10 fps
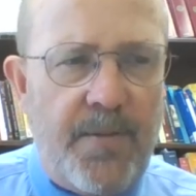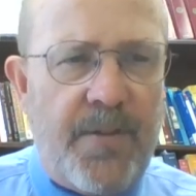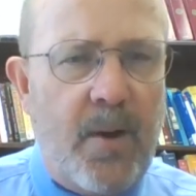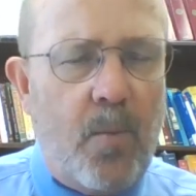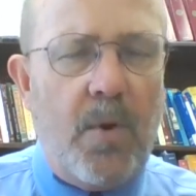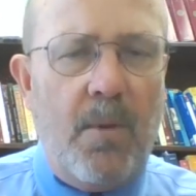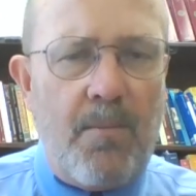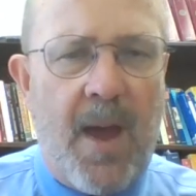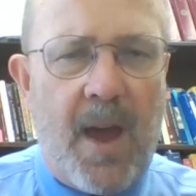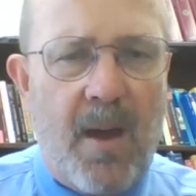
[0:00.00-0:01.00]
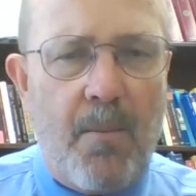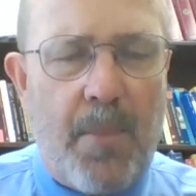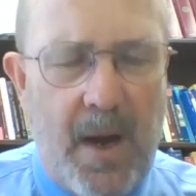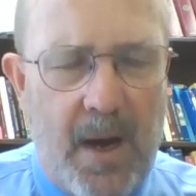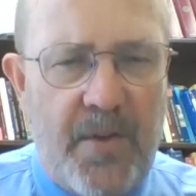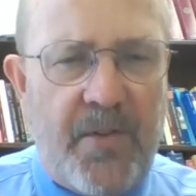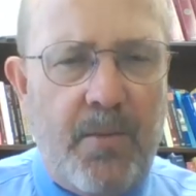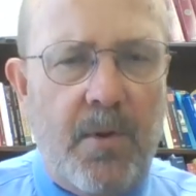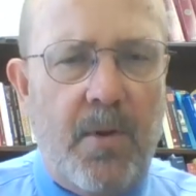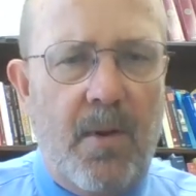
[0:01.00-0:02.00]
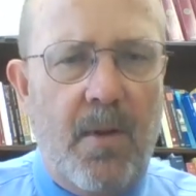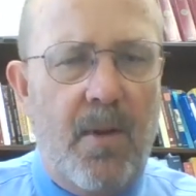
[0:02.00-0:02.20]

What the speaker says: that will make possible